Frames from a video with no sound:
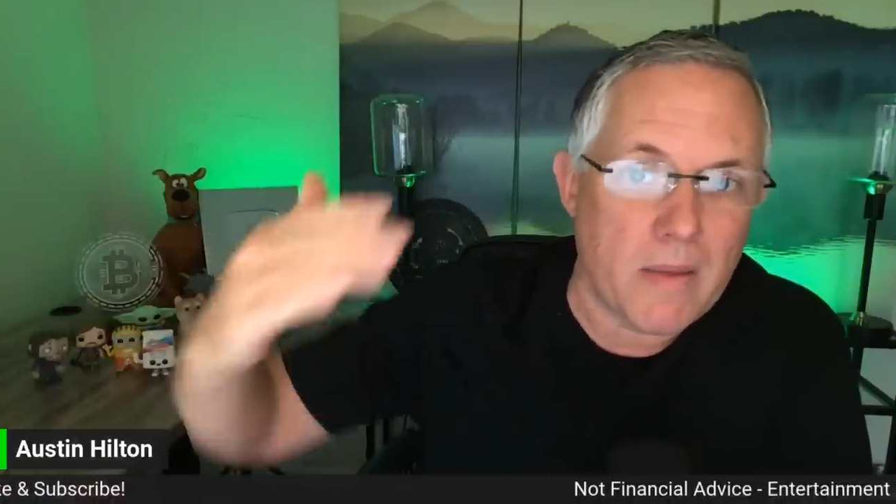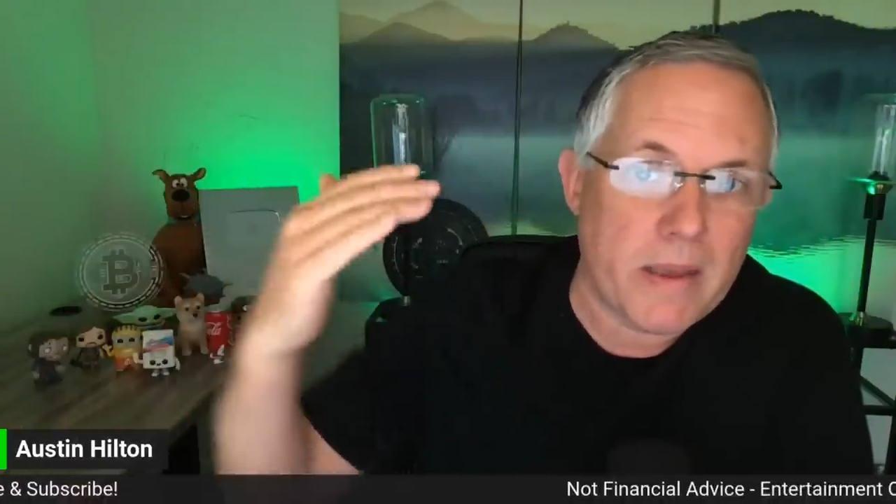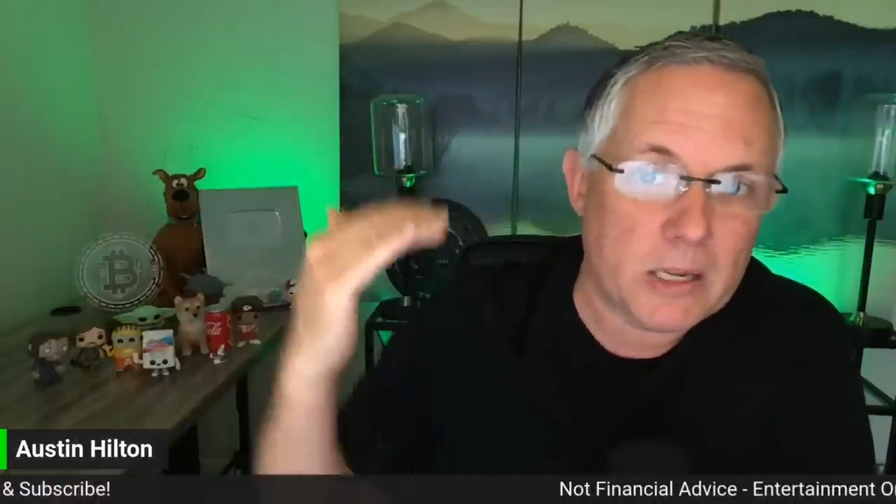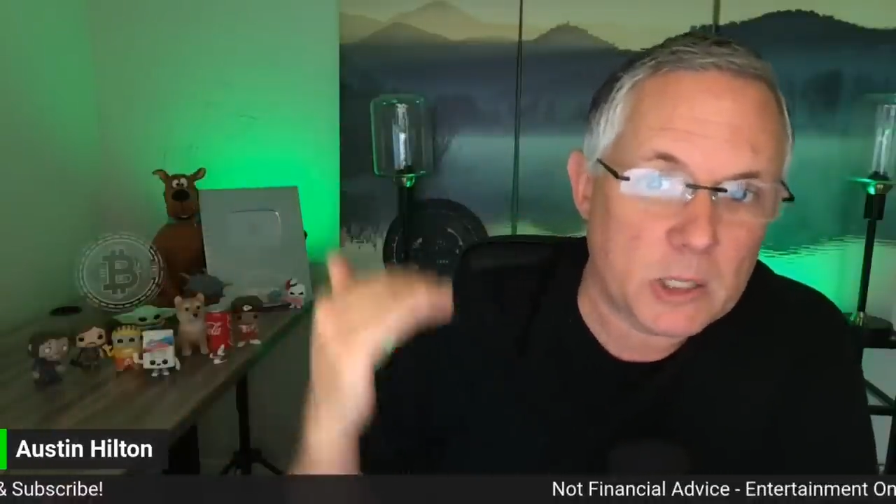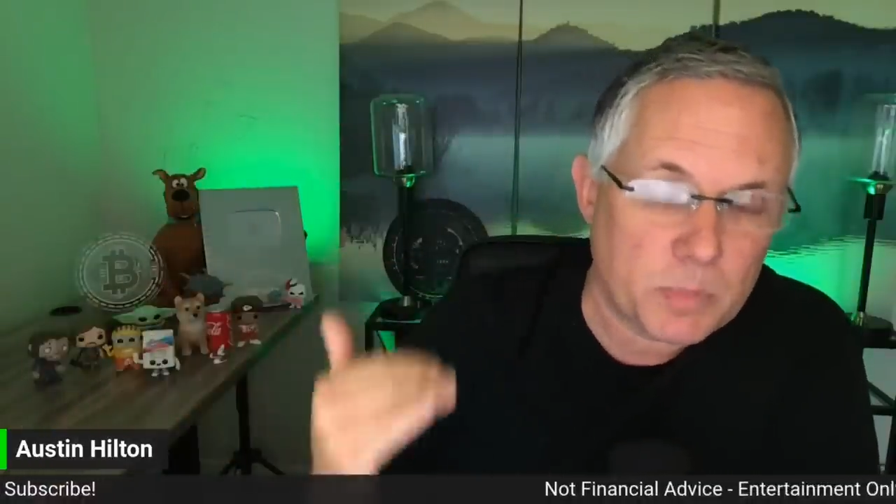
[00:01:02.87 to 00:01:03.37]
And
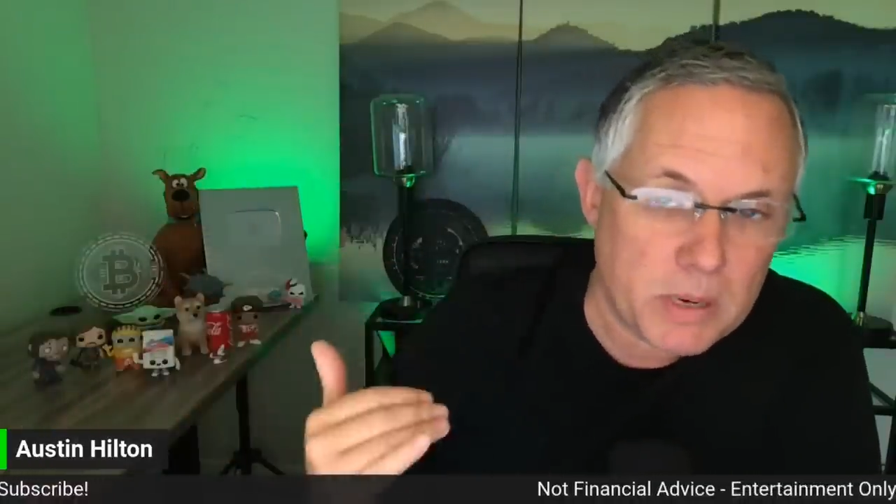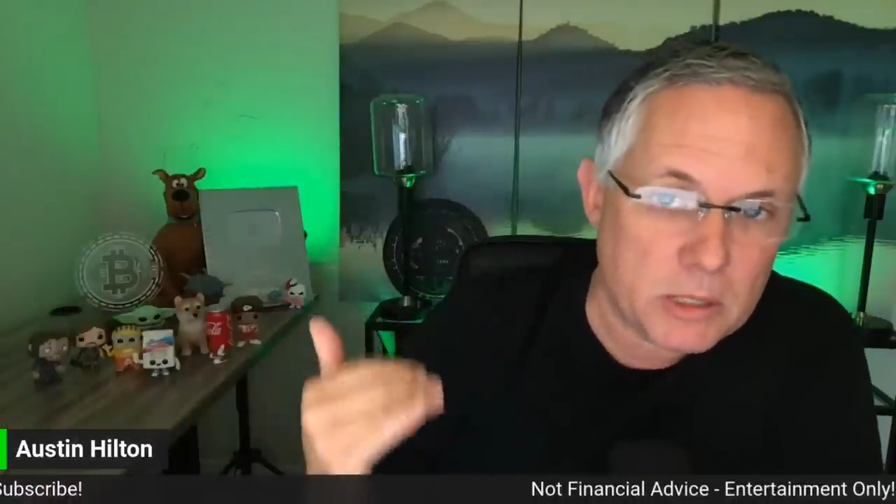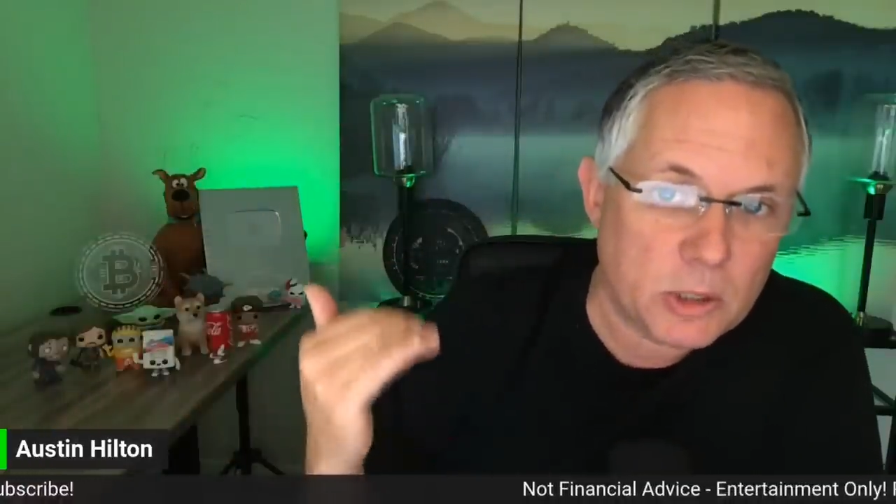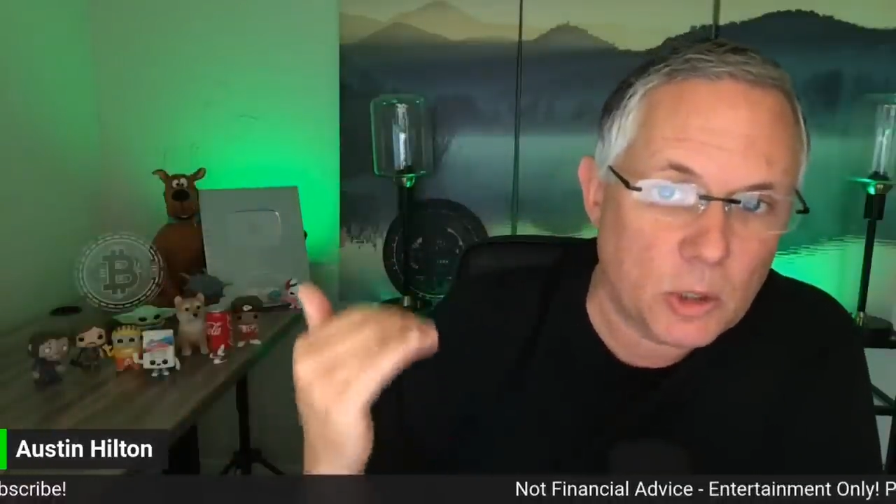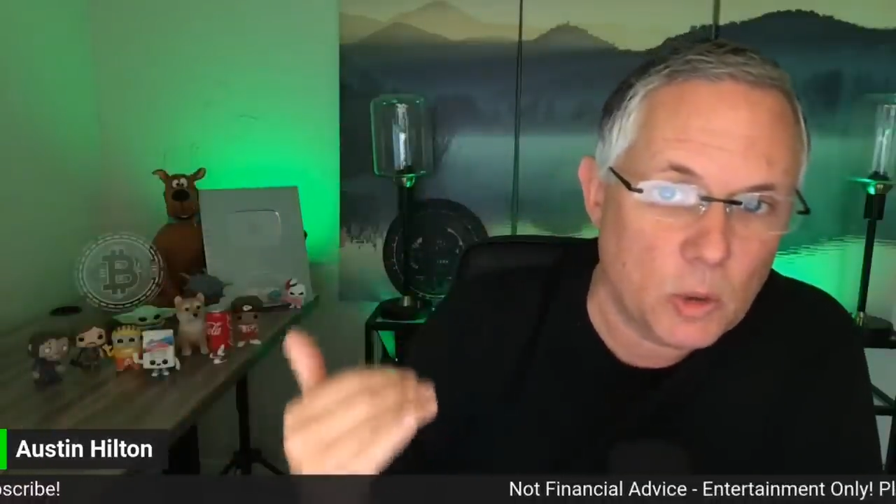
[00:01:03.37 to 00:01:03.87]
that
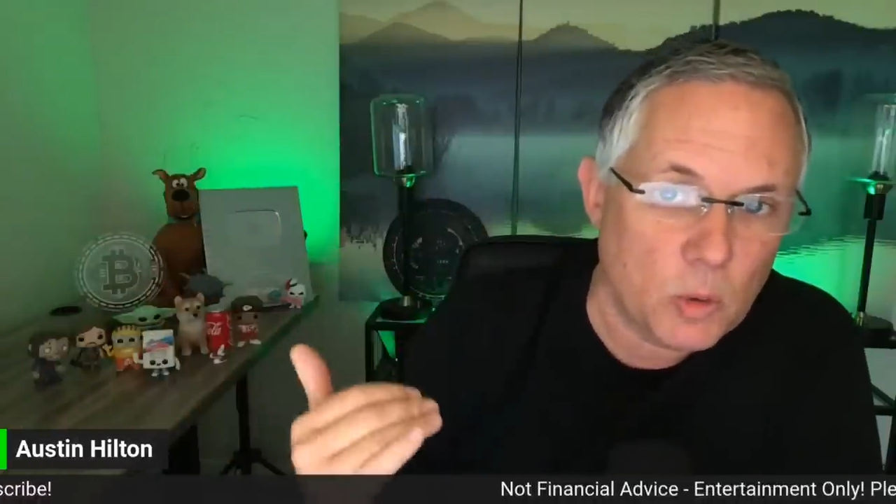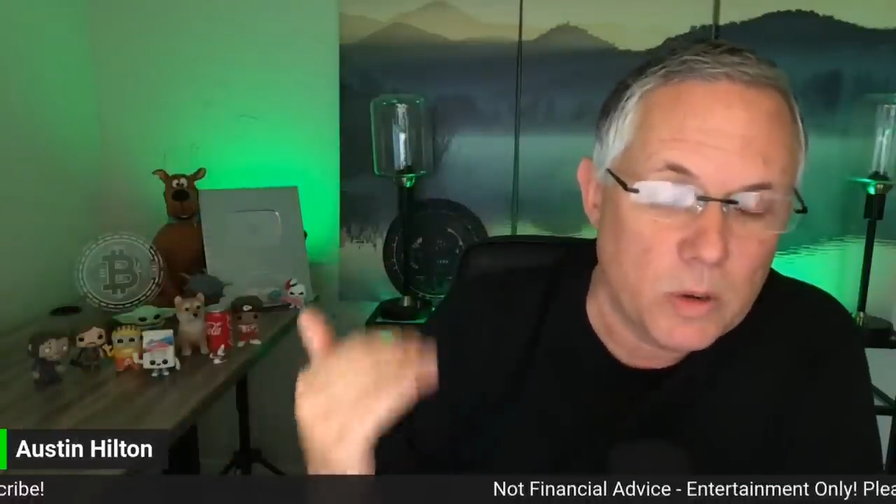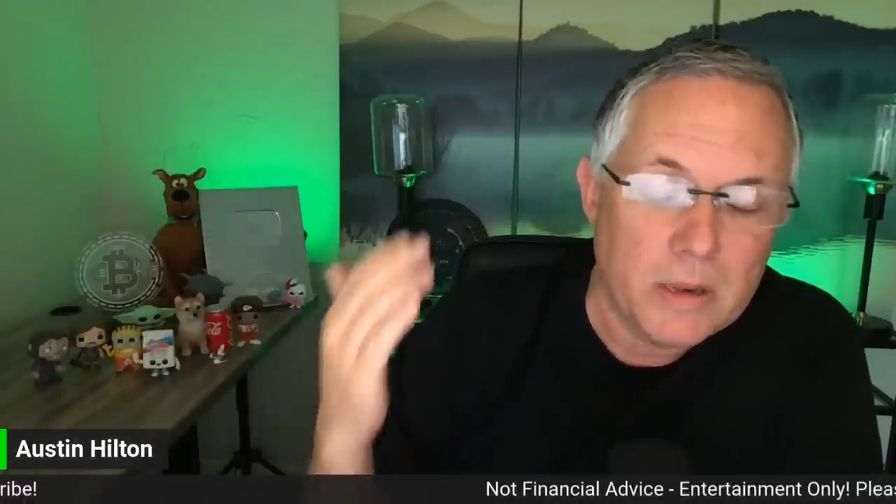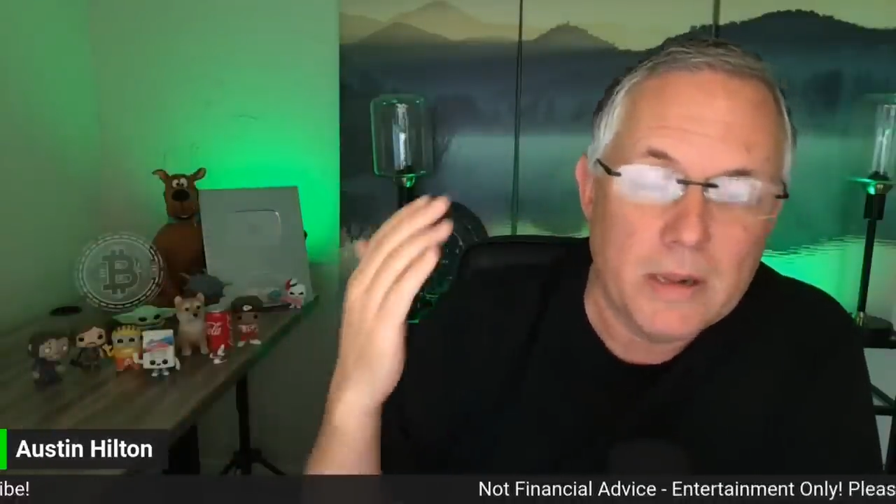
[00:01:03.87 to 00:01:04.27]
speaks to